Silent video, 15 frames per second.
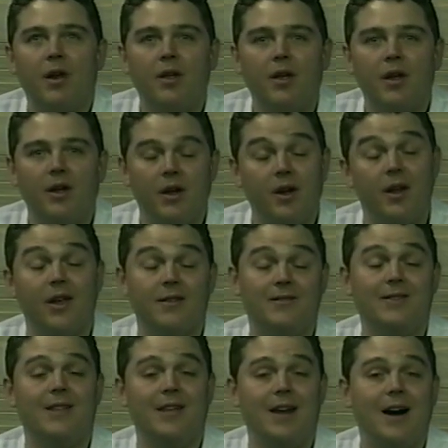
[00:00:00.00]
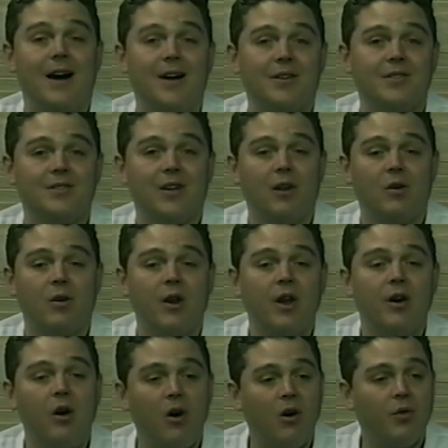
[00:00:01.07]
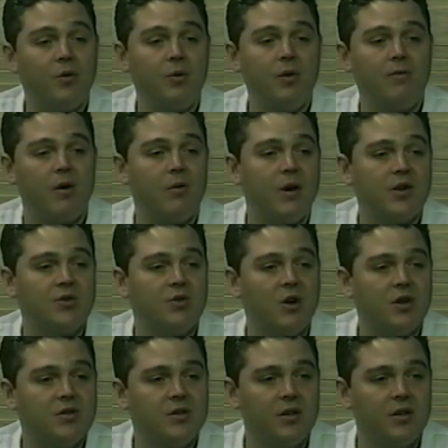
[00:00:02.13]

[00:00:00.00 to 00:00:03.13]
it is the hottest seller in all 3 of our restaurants.